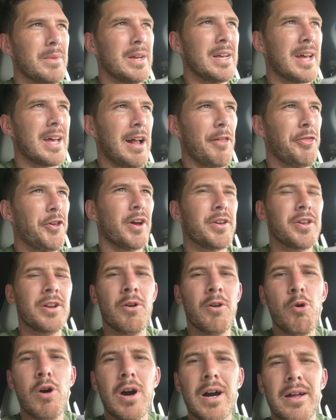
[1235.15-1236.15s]
And I thought, you
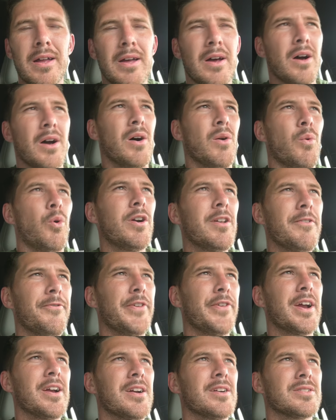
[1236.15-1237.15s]
know what if
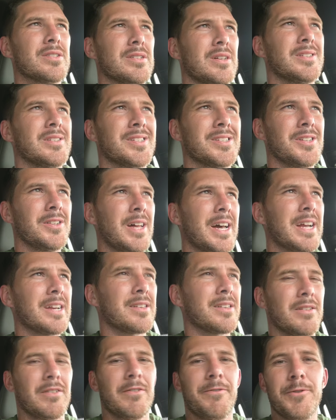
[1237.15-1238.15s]
there's a
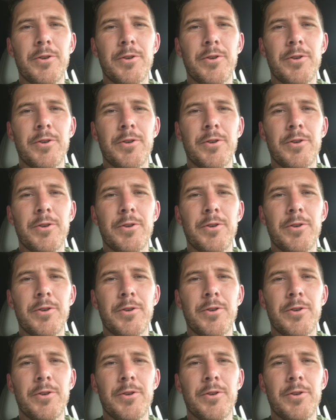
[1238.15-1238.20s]
select